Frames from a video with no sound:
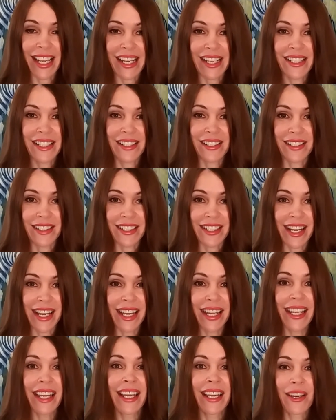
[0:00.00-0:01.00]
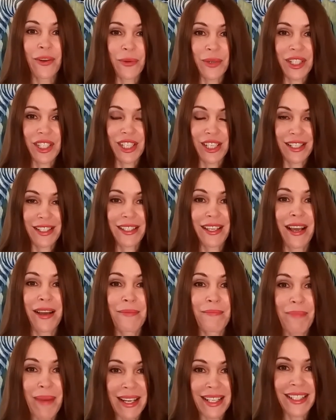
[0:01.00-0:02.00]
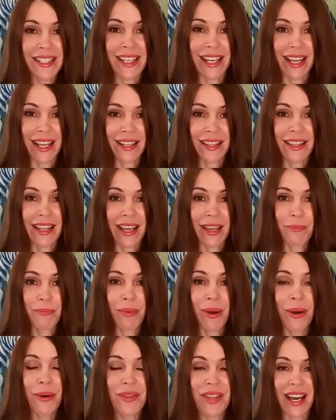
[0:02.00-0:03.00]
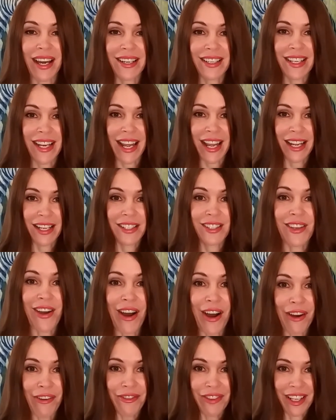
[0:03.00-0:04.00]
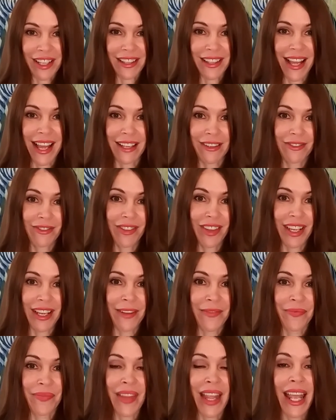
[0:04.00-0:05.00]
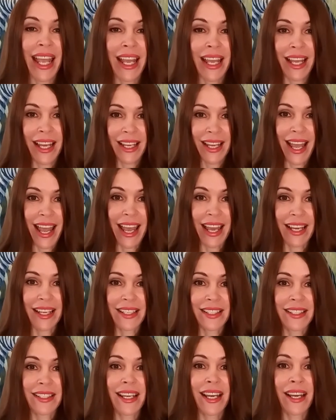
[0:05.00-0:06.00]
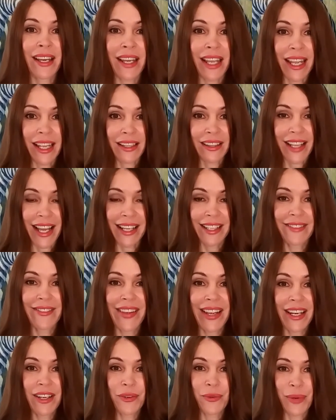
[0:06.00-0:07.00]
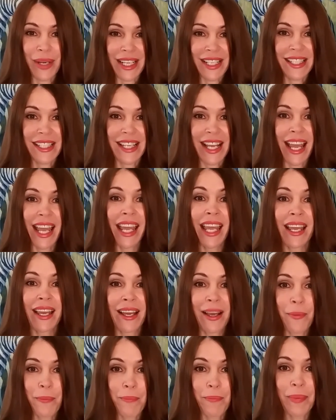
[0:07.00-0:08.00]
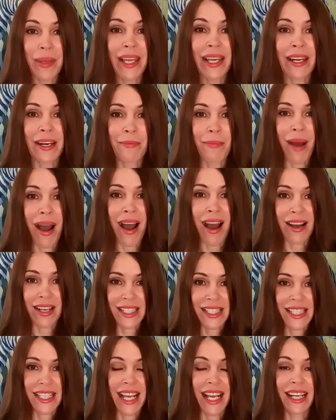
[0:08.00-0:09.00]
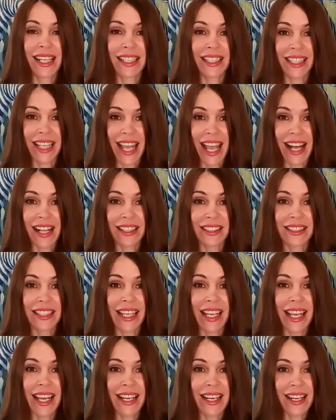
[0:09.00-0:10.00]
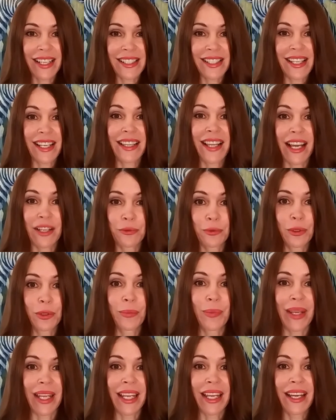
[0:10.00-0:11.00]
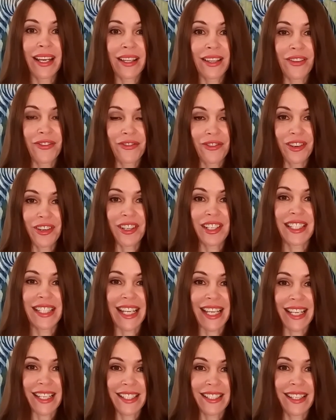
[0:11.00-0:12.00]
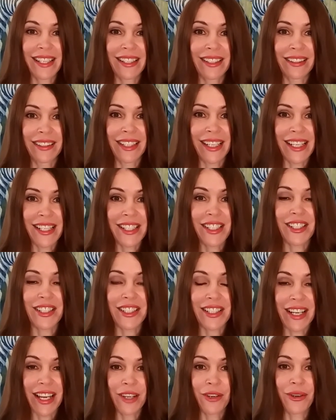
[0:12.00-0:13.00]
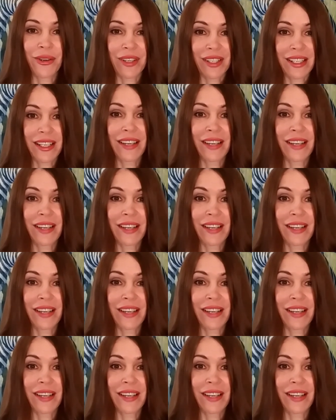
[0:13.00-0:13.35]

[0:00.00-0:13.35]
Easter day, which is Monday. They both are days off in Latvia. And in Latvian, we say pirmās lieldienas, that would be the first Easter day or